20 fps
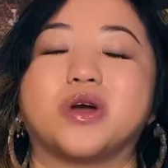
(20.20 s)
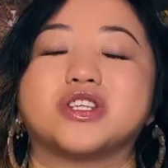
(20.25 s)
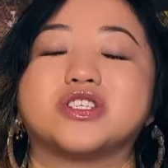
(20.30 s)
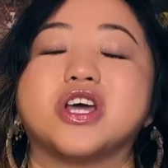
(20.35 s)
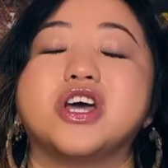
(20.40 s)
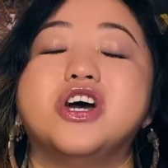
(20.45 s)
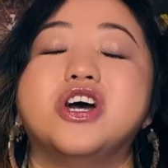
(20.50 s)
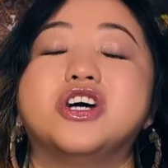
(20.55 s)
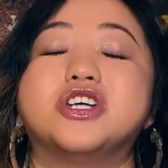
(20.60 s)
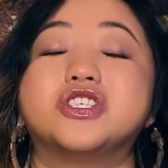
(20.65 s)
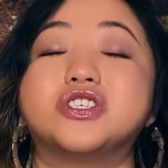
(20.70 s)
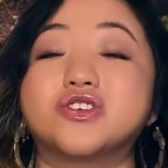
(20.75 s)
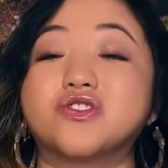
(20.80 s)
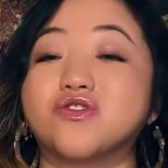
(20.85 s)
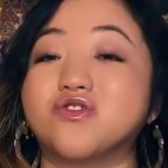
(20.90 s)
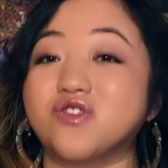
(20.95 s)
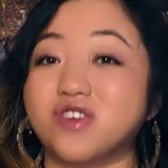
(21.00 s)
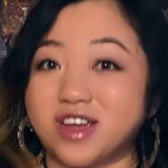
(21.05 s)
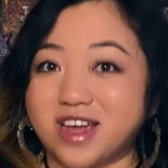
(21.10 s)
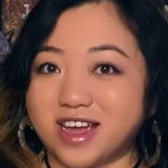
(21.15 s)
want to
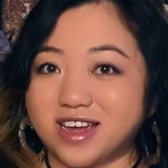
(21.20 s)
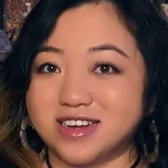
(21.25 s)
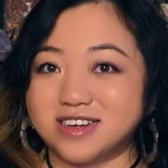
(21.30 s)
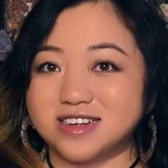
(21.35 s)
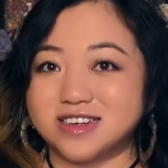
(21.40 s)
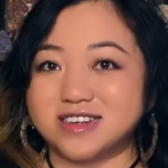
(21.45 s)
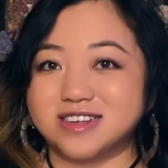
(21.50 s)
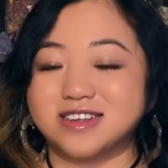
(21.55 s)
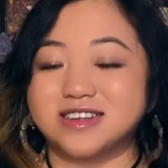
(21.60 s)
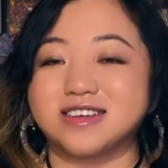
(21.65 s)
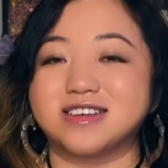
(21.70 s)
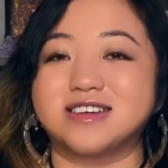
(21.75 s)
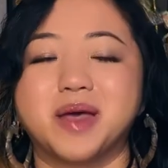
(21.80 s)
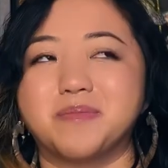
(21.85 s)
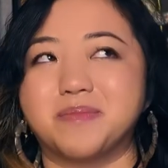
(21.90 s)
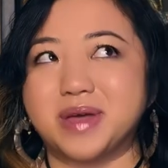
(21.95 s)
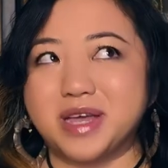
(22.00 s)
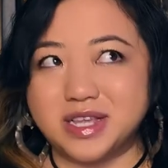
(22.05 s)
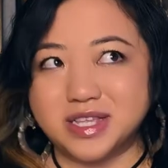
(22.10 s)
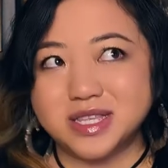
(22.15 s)
create.
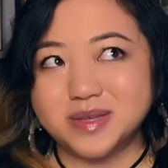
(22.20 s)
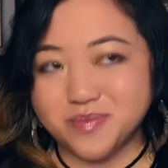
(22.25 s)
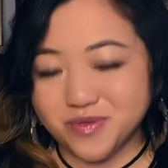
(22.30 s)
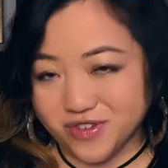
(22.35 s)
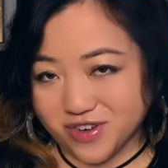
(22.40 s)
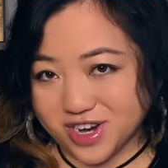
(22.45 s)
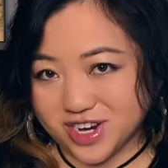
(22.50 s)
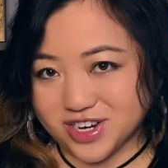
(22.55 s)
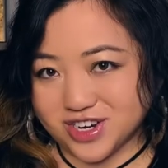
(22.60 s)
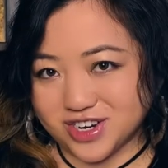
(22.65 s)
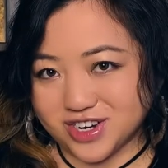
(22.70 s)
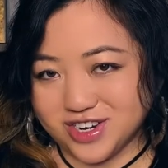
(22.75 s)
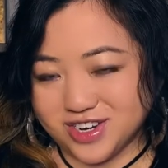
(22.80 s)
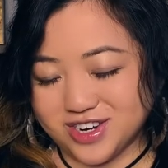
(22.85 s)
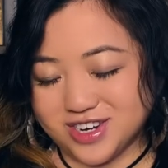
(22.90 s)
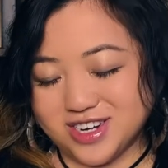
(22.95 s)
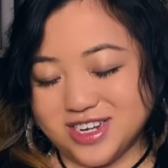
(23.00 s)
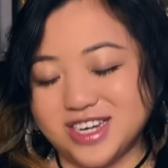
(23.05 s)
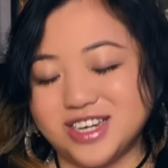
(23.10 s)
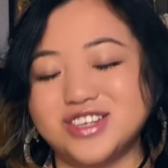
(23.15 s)
But
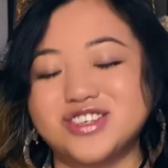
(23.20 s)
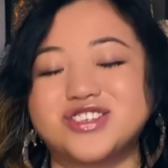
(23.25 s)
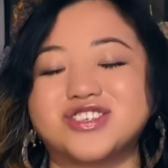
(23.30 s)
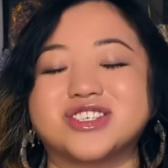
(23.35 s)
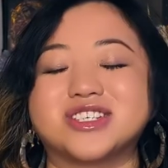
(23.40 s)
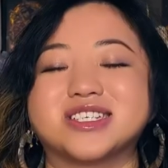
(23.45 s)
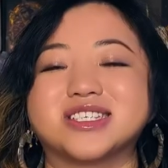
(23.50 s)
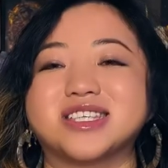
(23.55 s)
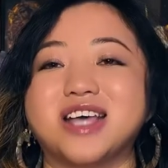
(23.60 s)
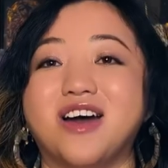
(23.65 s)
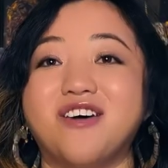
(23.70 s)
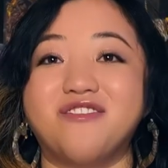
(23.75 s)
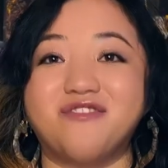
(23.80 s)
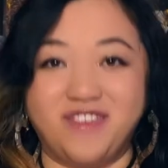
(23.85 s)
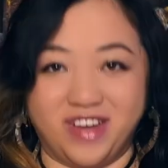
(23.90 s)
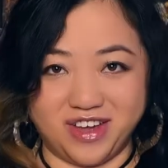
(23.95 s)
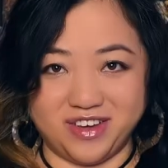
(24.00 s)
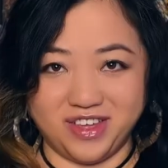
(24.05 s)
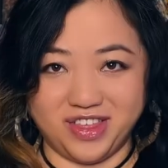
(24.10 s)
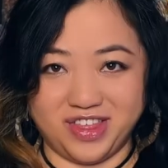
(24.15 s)
inspiration, she's a
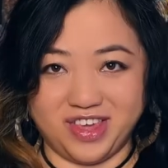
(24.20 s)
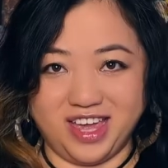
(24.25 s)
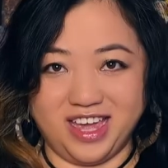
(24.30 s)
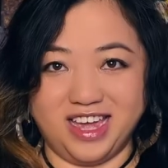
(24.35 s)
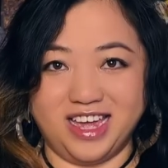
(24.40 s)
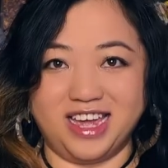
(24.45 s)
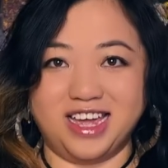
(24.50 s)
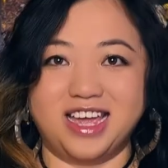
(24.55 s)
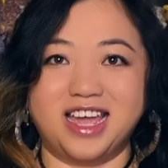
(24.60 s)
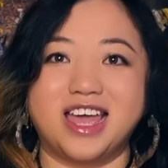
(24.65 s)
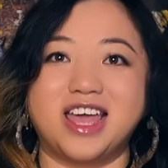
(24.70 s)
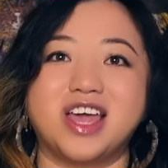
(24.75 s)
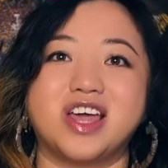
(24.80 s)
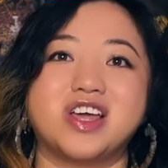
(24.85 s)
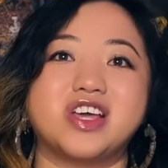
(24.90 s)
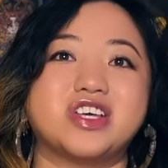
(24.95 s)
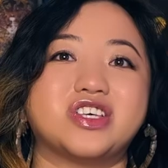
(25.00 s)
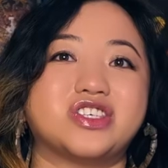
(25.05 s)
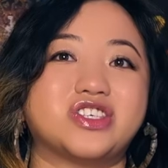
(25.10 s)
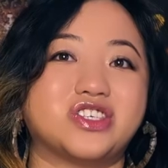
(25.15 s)
fickle thing.
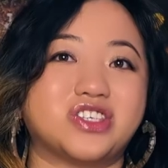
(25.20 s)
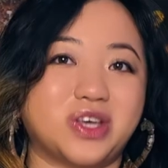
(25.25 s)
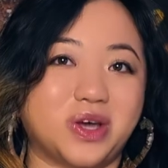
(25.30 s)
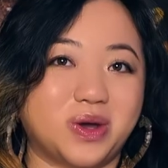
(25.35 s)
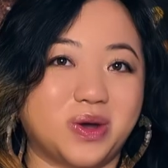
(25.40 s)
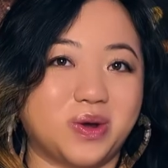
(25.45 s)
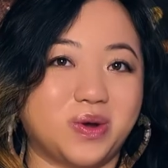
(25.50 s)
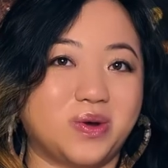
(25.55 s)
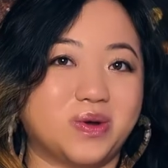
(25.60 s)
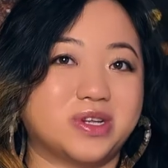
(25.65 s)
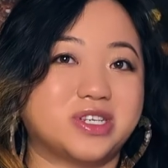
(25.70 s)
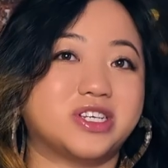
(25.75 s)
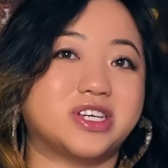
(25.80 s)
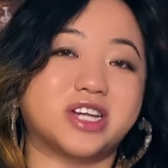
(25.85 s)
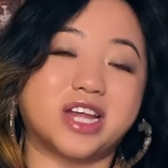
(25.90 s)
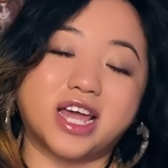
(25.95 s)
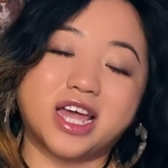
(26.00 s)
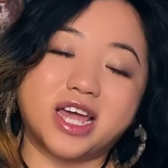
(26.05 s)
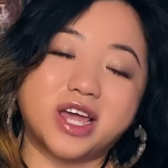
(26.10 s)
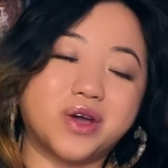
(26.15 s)
So
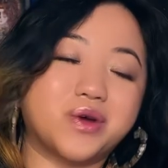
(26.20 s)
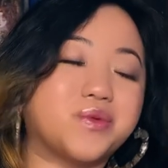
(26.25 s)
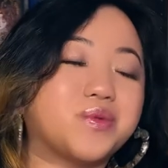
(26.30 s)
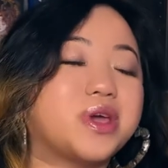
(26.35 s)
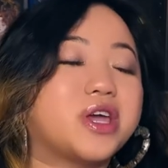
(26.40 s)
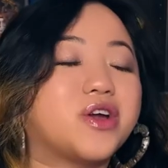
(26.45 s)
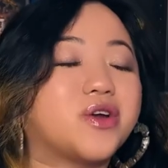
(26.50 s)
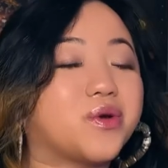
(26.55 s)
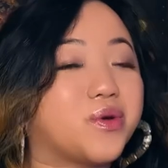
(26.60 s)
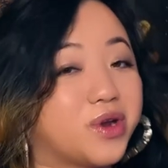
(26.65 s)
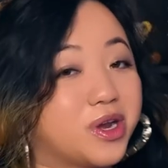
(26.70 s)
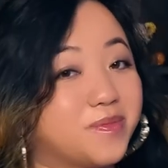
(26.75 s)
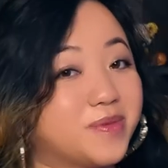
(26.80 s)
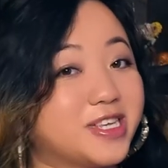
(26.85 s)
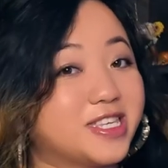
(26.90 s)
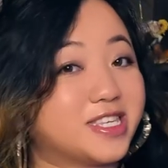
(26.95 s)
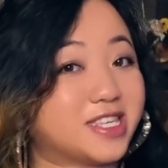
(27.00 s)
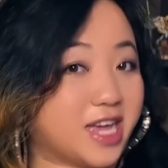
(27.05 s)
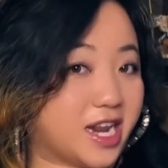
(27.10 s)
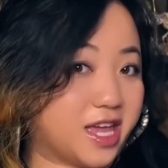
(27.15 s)
today we are going to
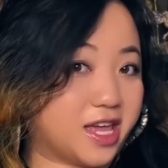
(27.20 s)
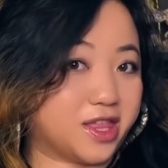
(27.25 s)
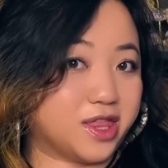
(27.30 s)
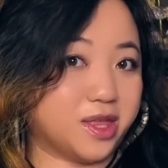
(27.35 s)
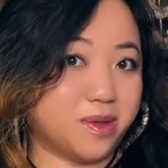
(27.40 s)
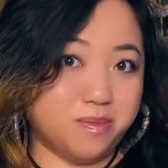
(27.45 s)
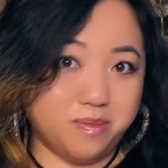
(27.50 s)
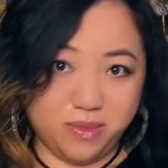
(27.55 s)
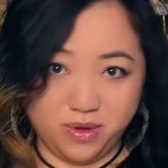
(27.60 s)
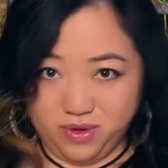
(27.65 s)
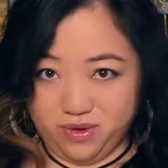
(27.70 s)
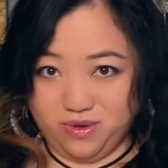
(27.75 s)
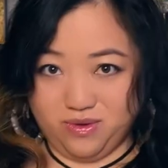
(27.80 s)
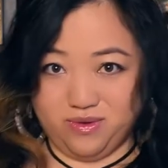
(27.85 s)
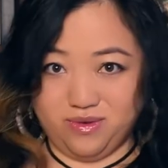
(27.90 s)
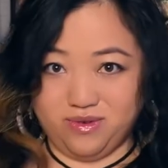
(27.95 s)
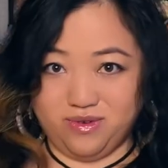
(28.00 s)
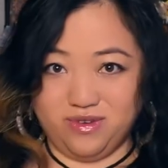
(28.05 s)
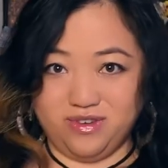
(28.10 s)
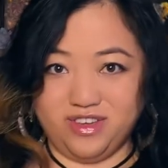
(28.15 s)
be setting the
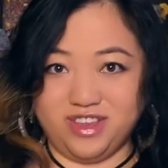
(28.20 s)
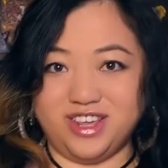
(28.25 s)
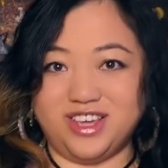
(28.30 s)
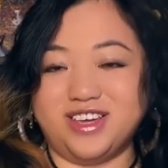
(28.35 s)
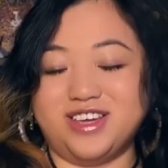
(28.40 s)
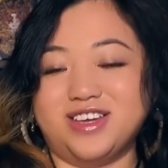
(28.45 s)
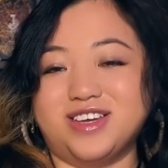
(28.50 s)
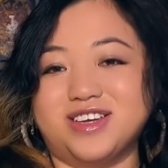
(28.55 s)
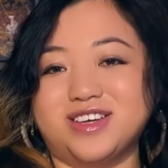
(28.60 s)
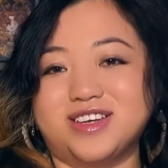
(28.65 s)
mood.